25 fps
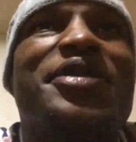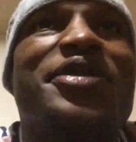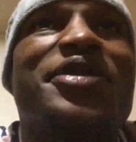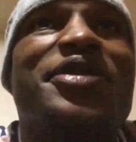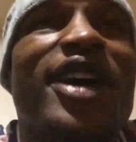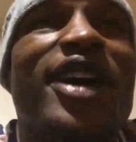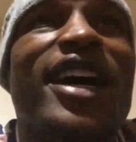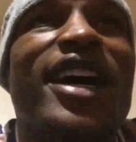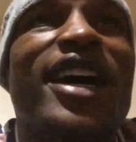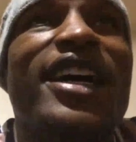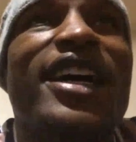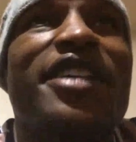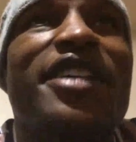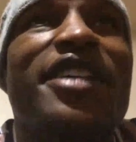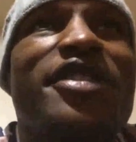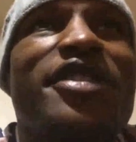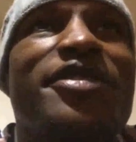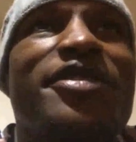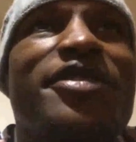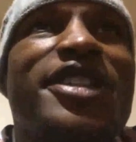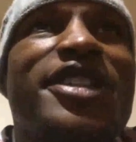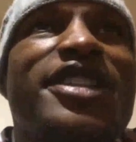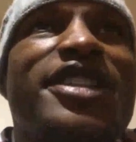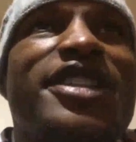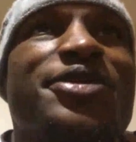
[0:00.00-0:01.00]
Before I
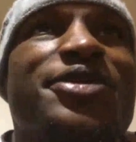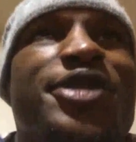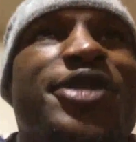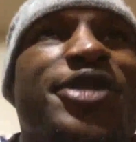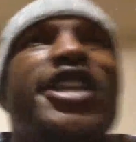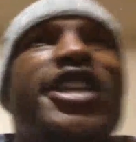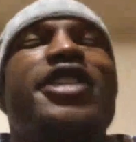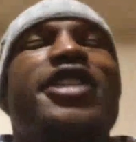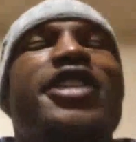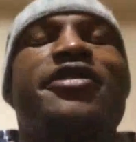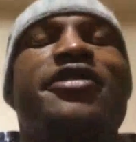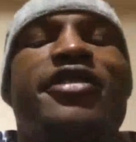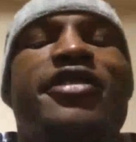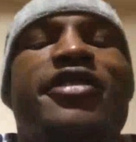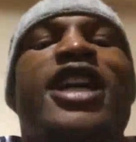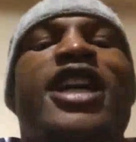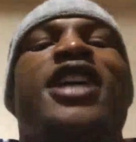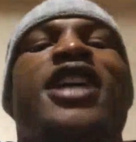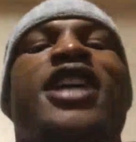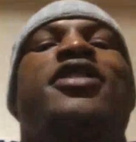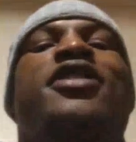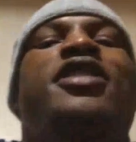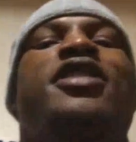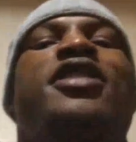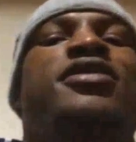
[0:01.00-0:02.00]
even reached
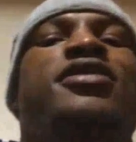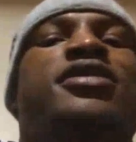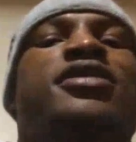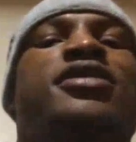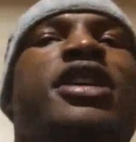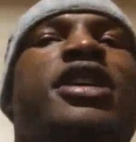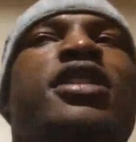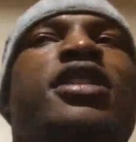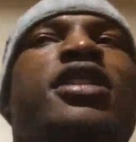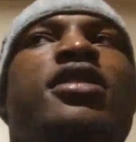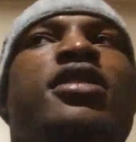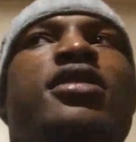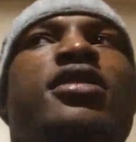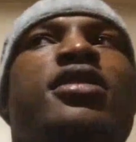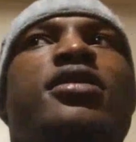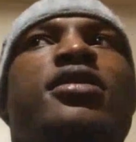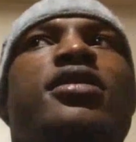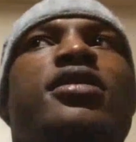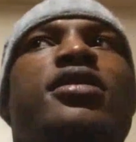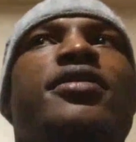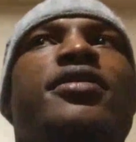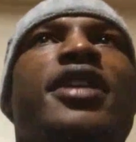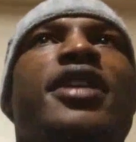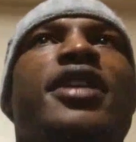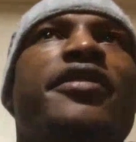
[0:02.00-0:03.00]
185, I was like,
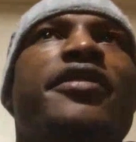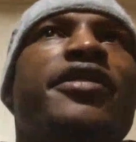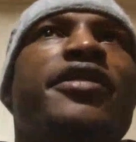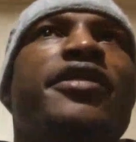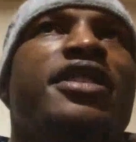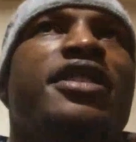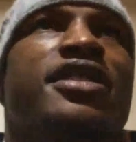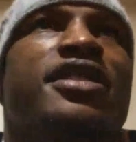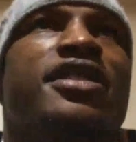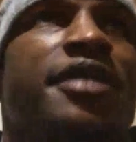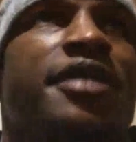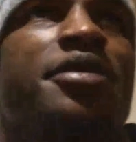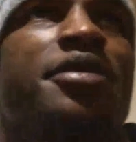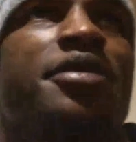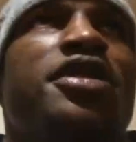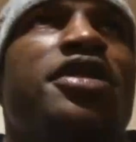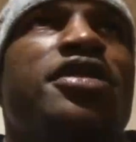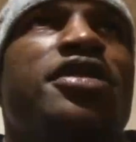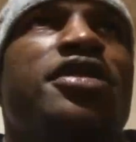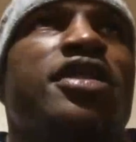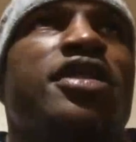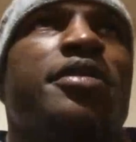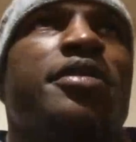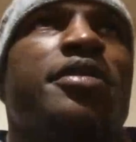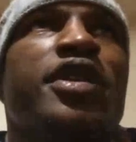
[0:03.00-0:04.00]
when I first
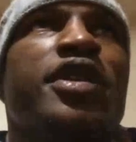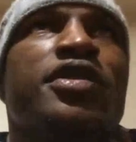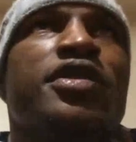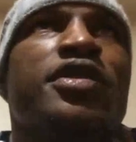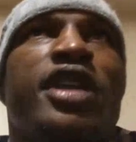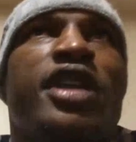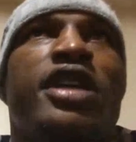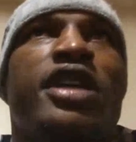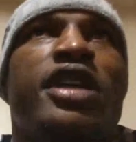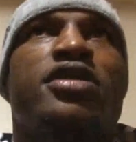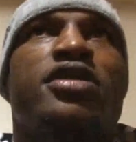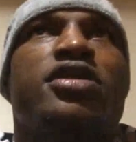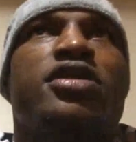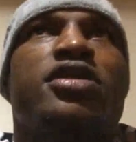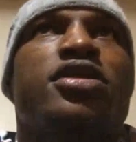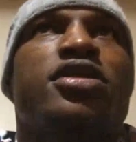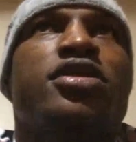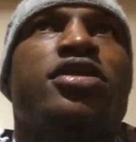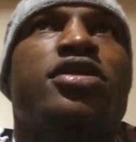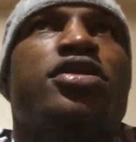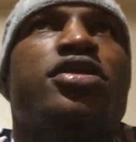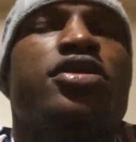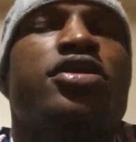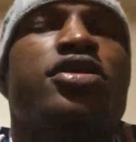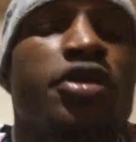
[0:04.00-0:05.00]
stepped in the gym, I was like
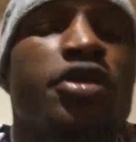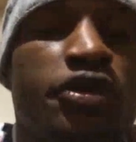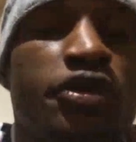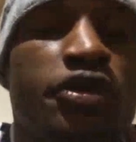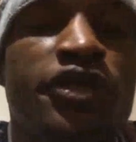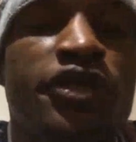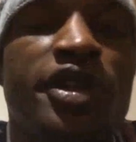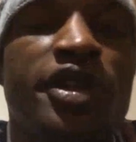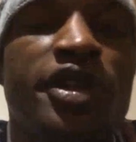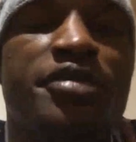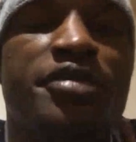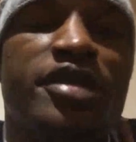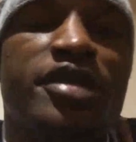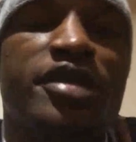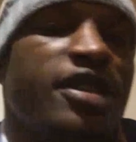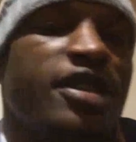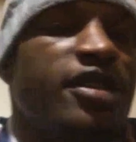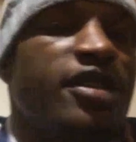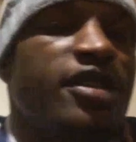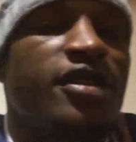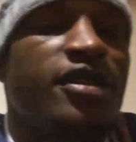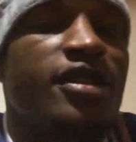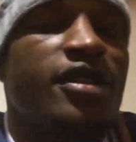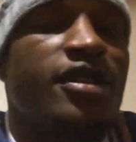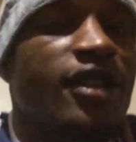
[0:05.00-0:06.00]

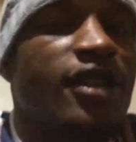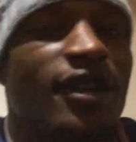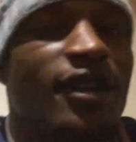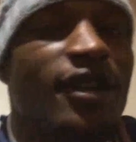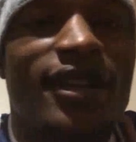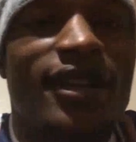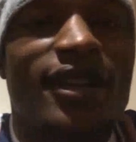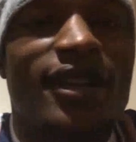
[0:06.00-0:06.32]
215.